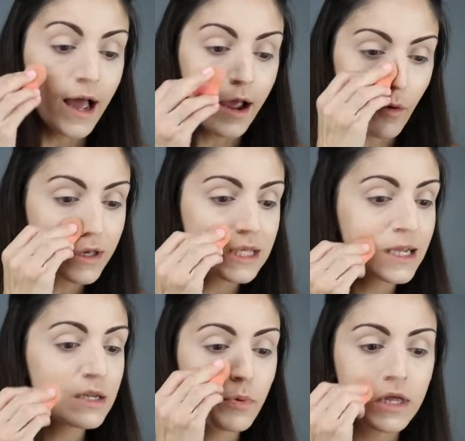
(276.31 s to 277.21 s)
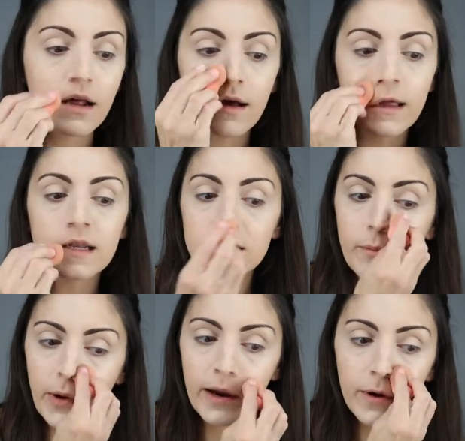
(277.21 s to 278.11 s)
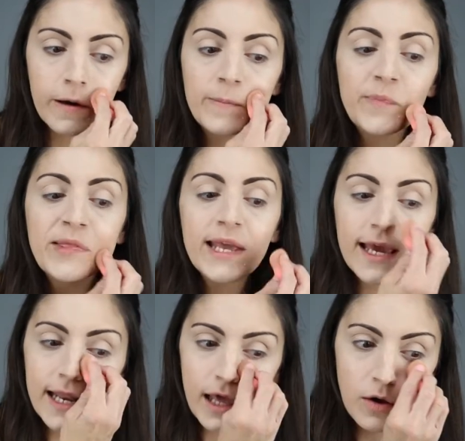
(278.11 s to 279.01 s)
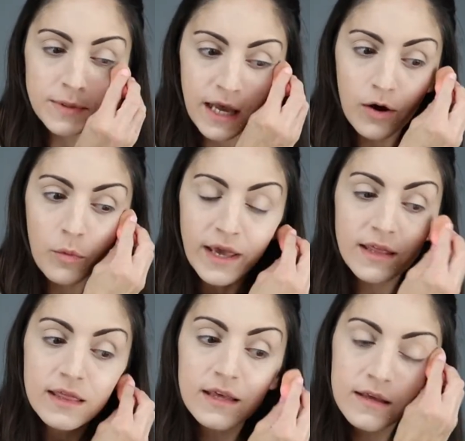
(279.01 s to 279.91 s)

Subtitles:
I always like to put on some primer. It helps out with